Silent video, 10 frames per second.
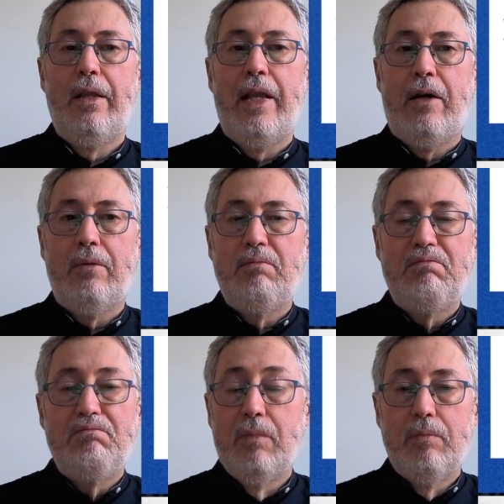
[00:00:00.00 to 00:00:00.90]
Now,
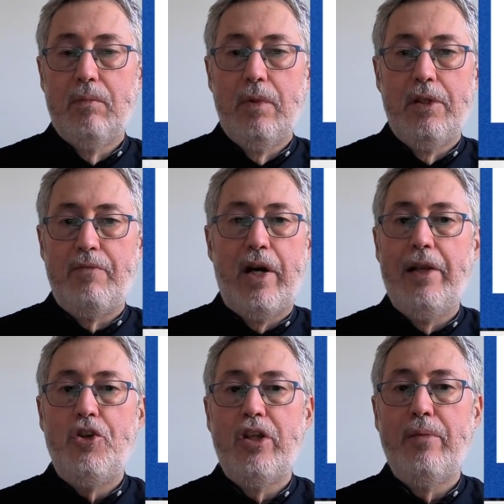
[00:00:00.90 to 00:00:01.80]
it's a very
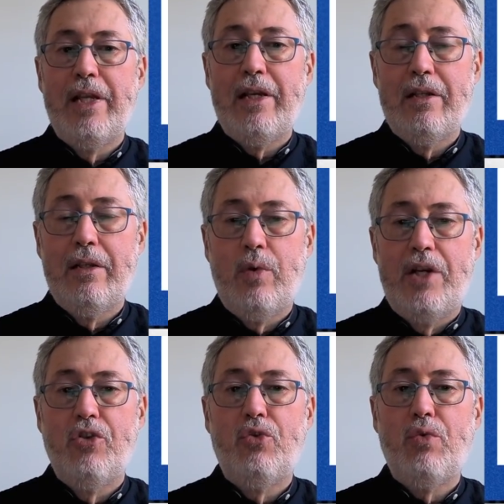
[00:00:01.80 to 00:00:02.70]
legitimate
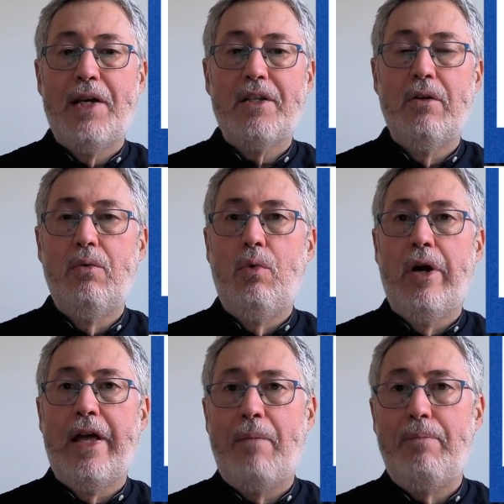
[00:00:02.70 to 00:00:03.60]
question to ask
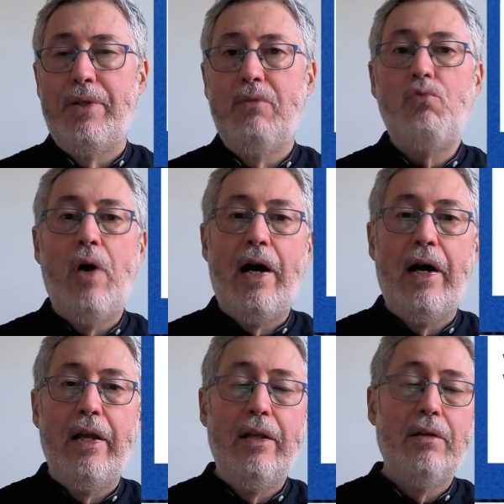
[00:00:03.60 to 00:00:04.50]
what happened,
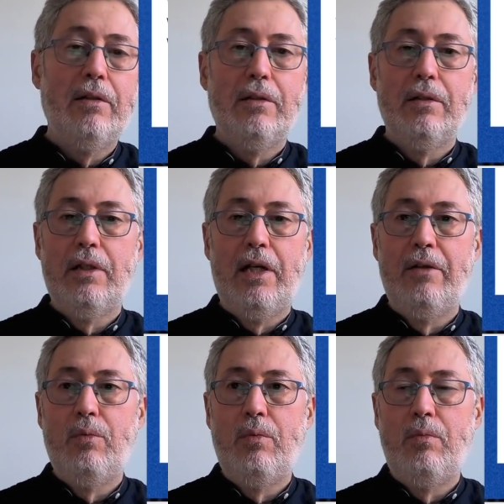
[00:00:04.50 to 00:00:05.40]
why,
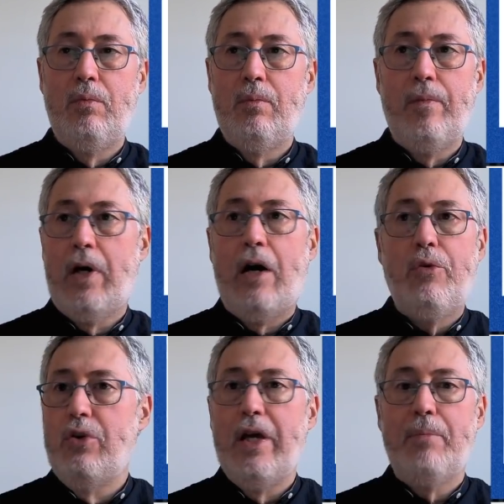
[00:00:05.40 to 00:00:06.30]
and
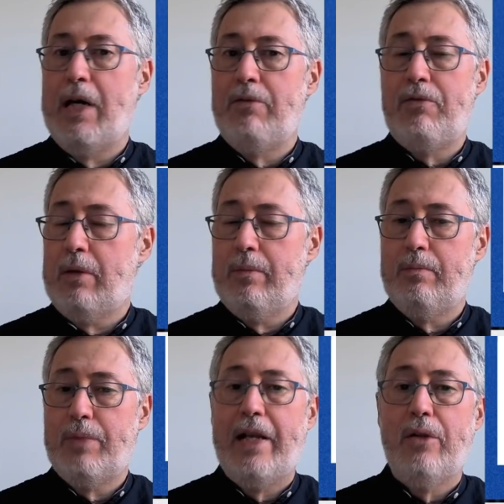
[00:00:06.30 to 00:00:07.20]
how do you get banned
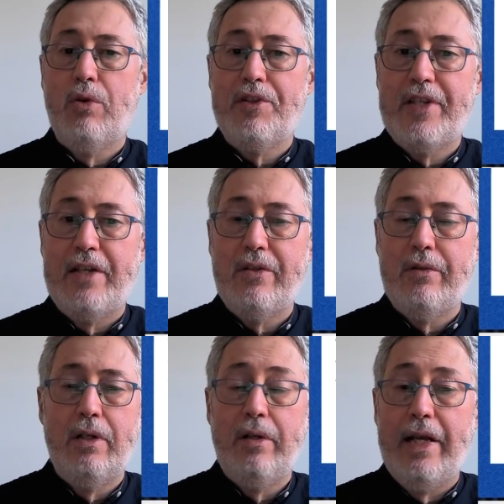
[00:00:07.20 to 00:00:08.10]
from Planet Watch
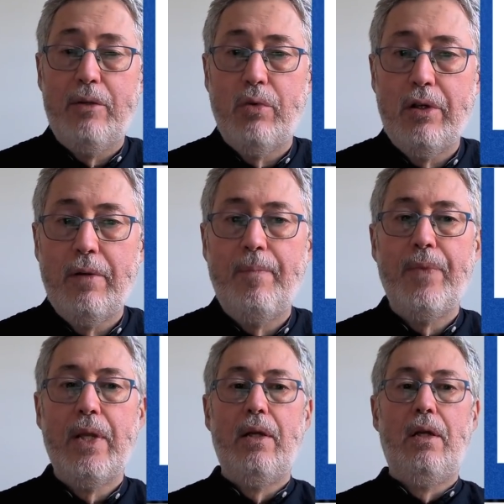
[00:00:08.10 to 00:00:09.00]
sensor network.
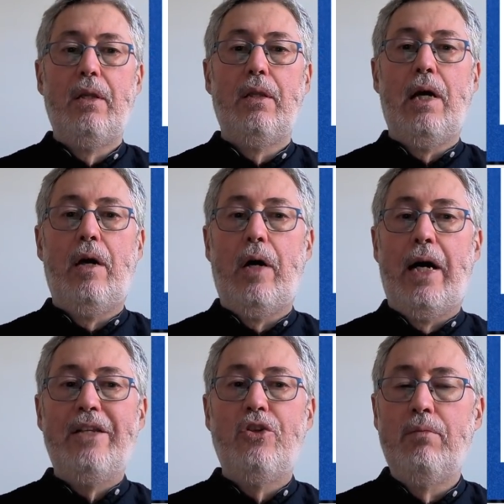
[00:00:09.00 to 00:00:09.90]
Now,
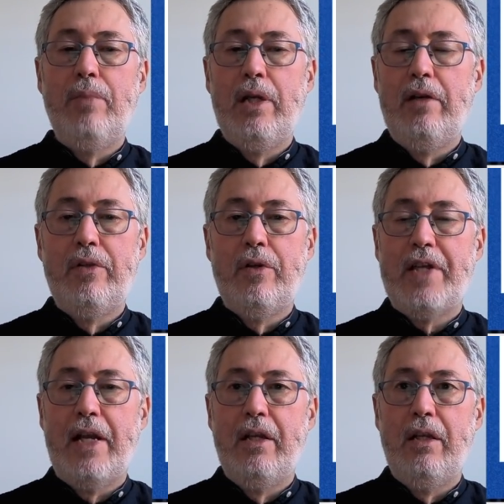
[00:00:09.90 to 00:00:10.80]
I don't believe
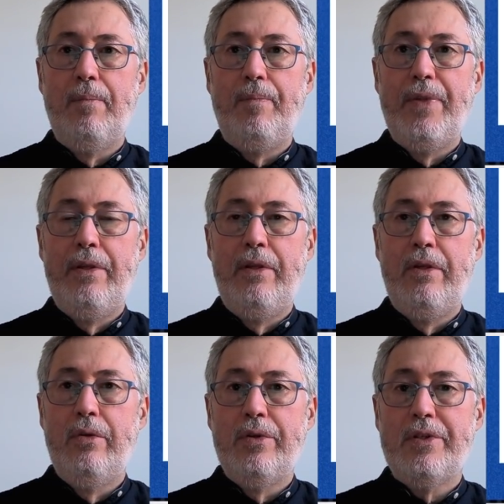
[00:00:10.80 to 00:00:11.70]
there's any
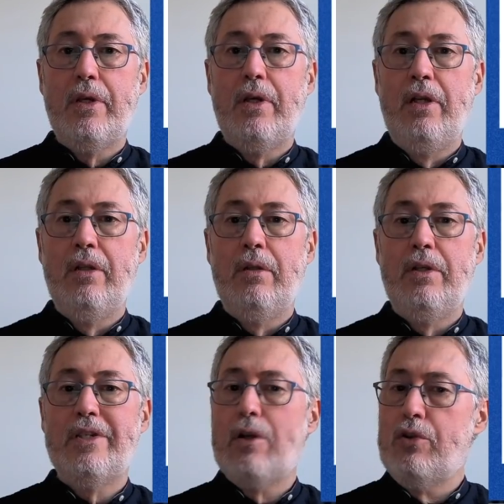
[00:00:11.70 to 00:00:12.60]
use in
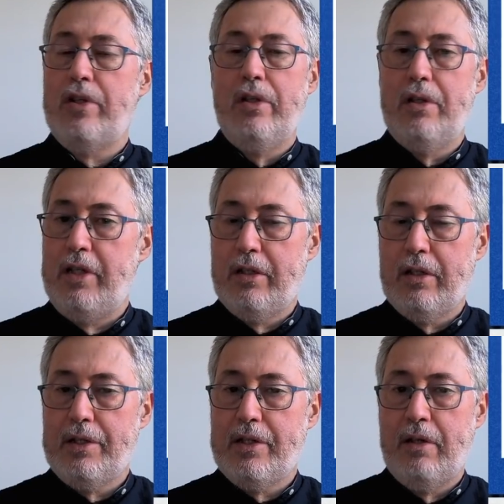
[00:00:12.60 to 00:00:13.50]
disclosing the
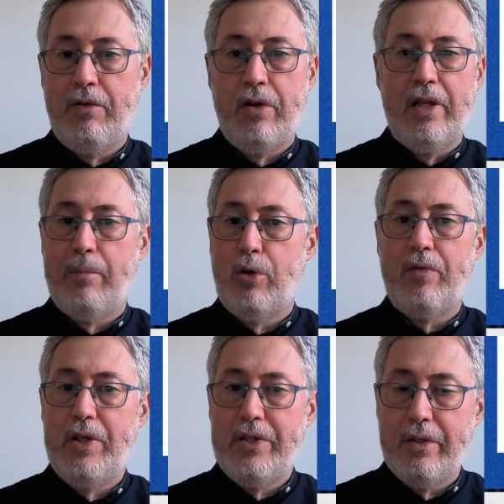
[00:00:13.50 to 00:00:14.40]
details for a number
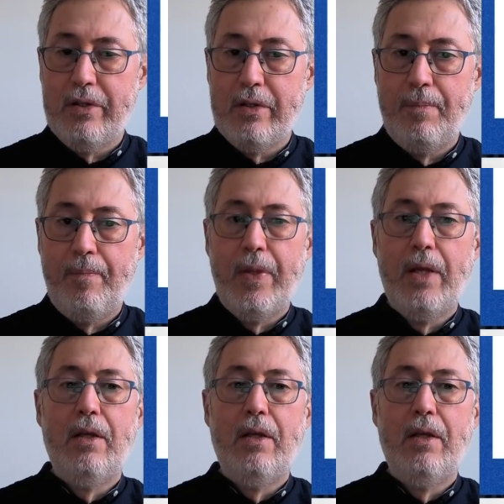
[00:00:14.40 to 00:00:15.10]
of reasons.